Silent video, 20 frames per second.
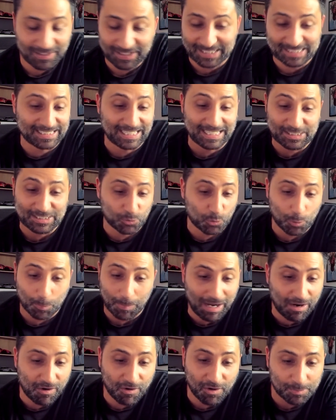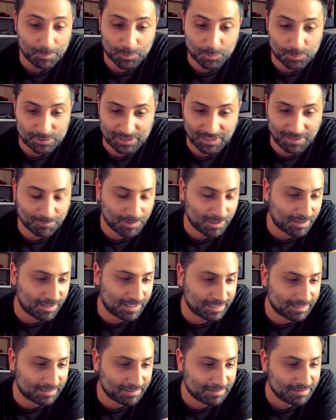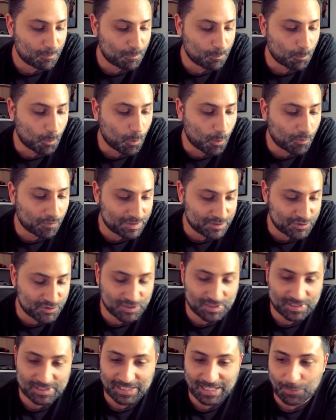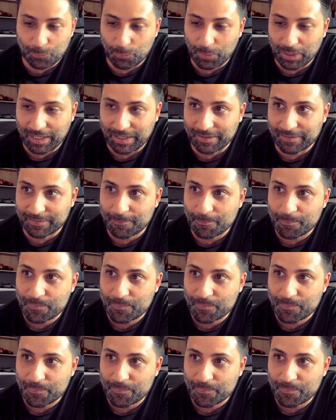Like I said, it's all about eyeballs, and I'm like more interested with,